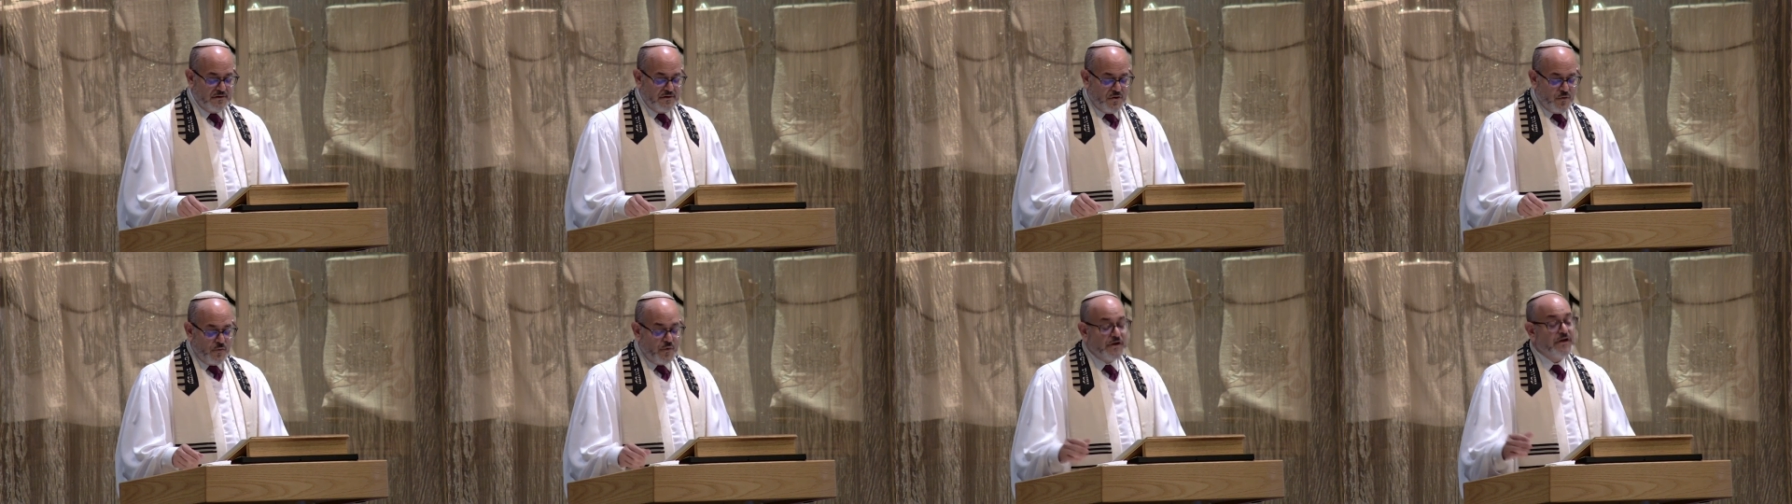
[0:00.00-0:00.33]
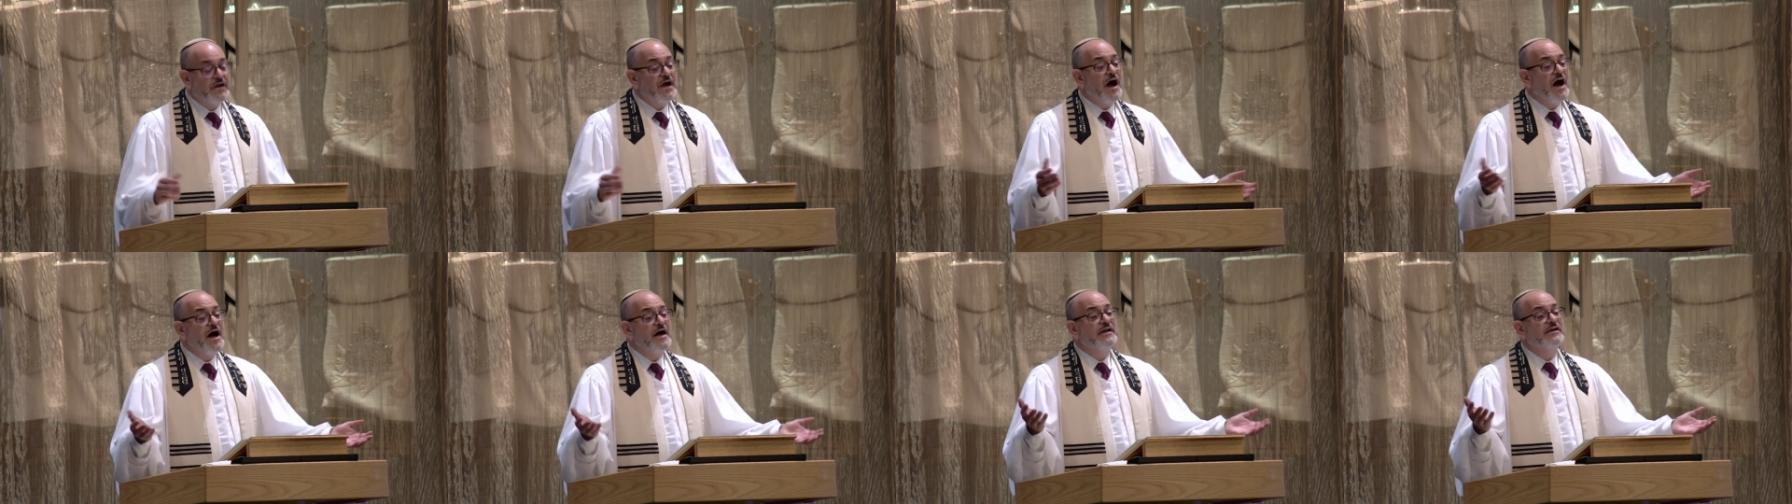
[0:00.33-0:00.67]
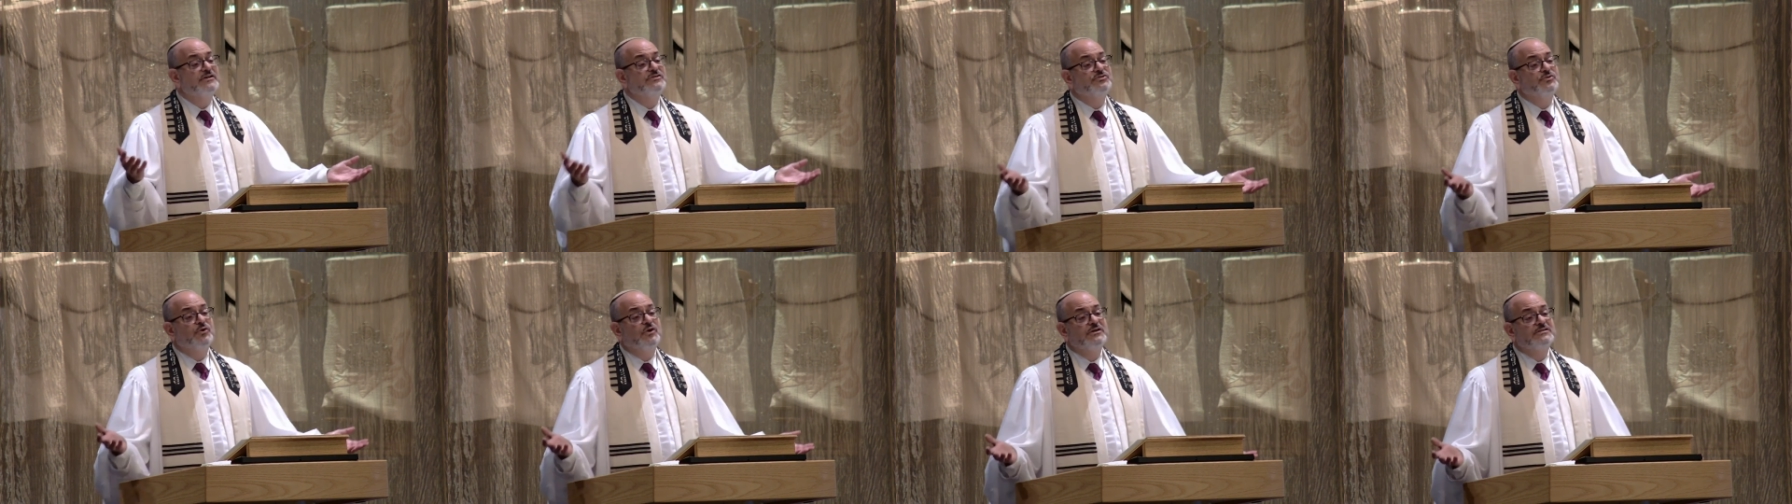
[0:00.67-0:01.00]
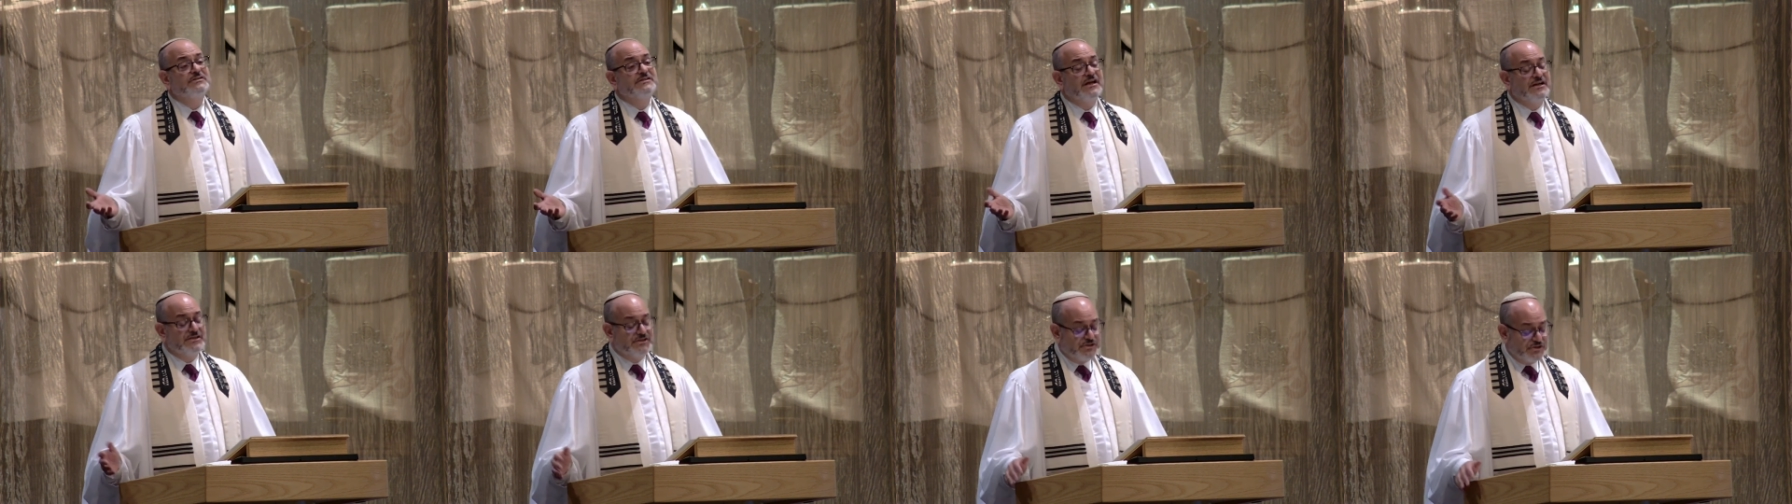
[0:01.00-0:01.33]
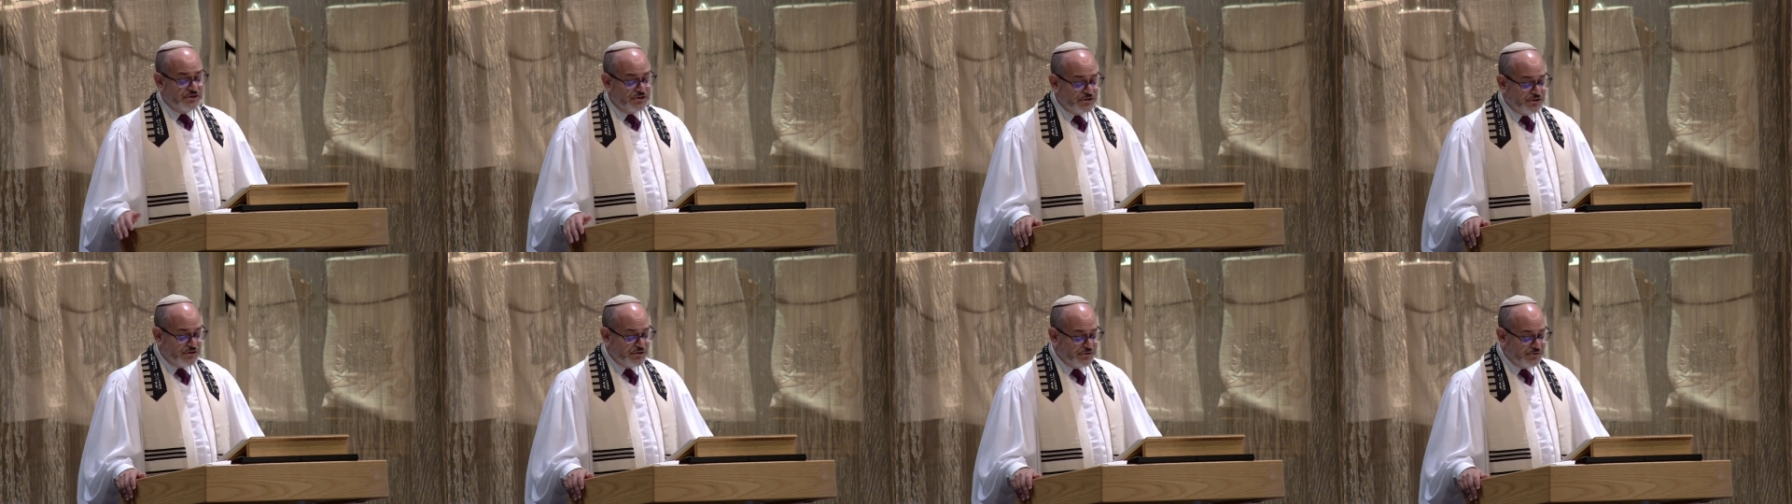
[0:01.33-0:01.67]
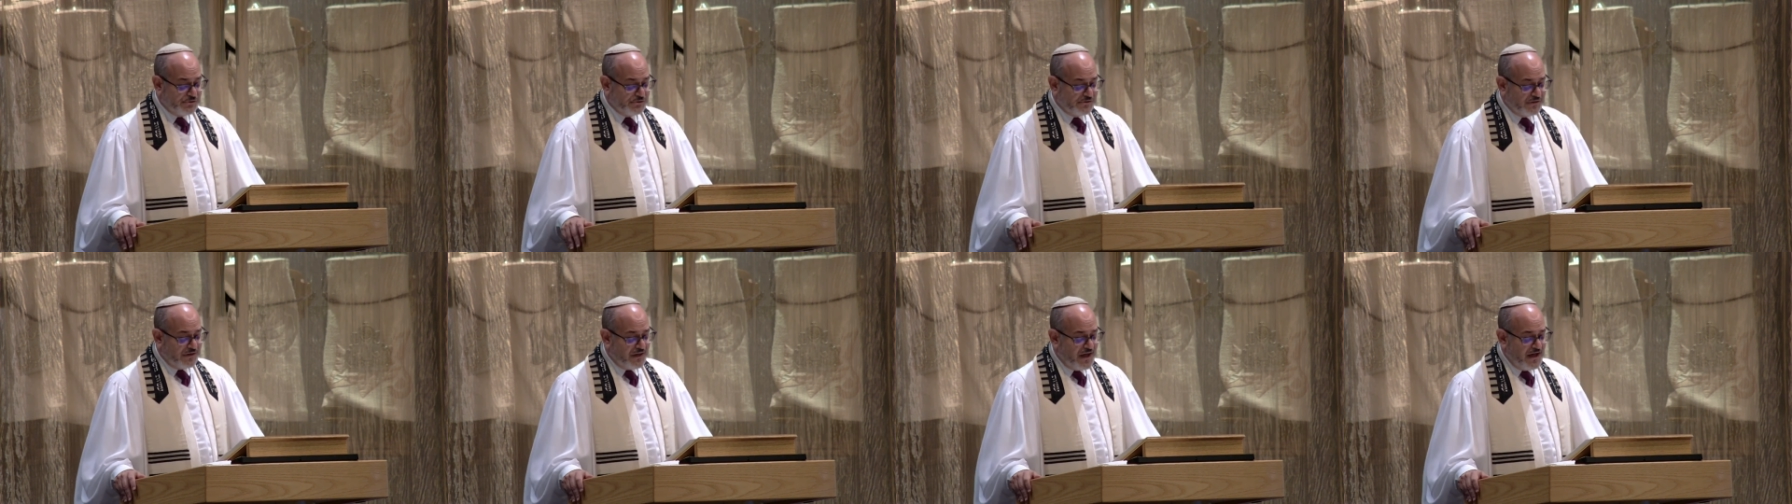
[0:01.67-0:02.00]
When God exhorts us to
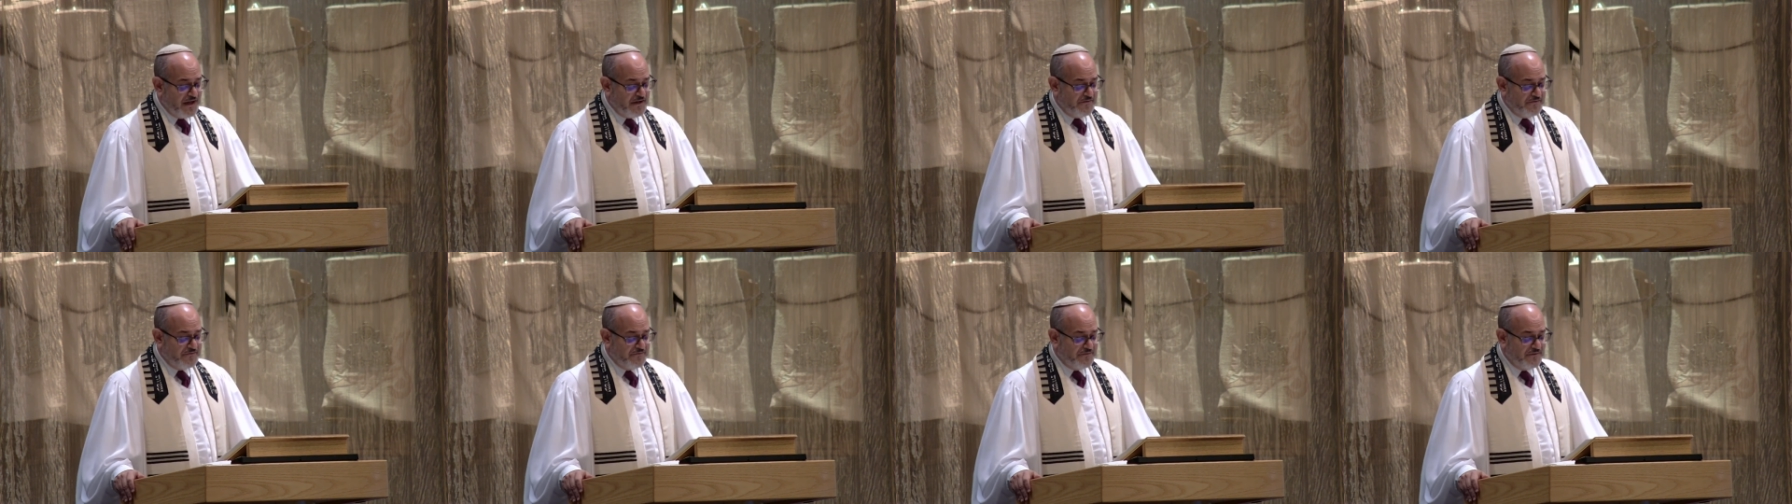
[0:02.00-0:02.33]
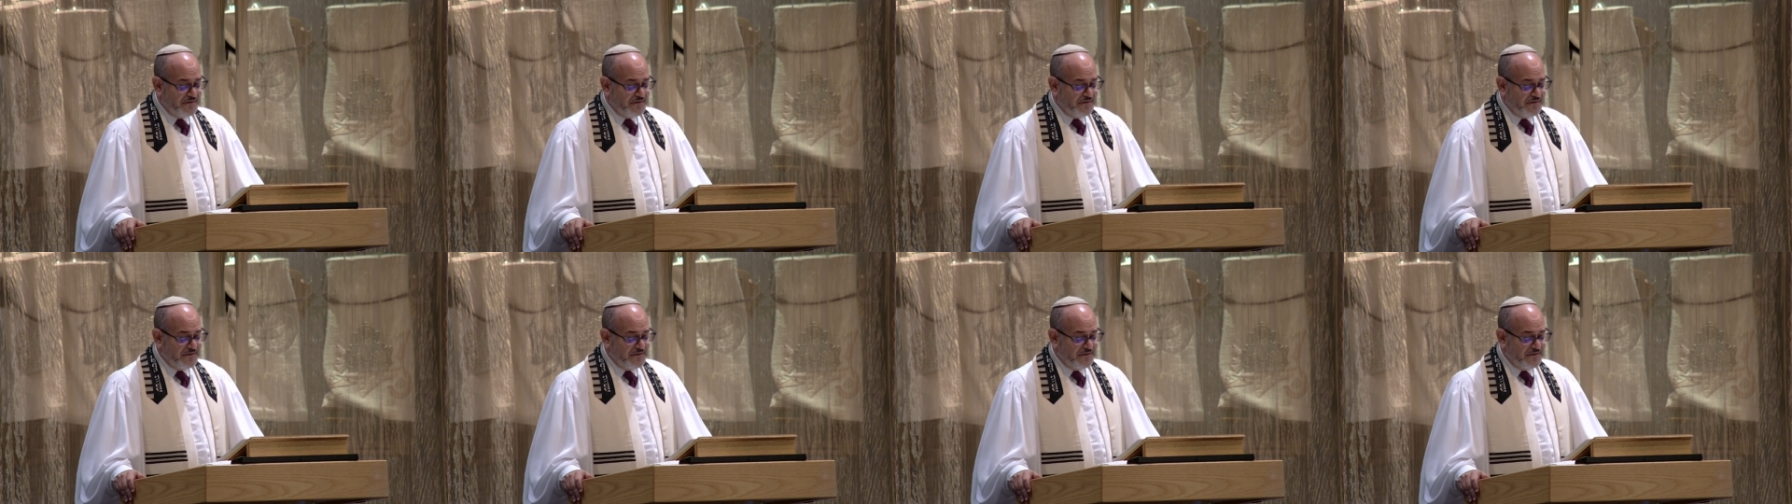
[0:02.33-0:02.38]
choose life,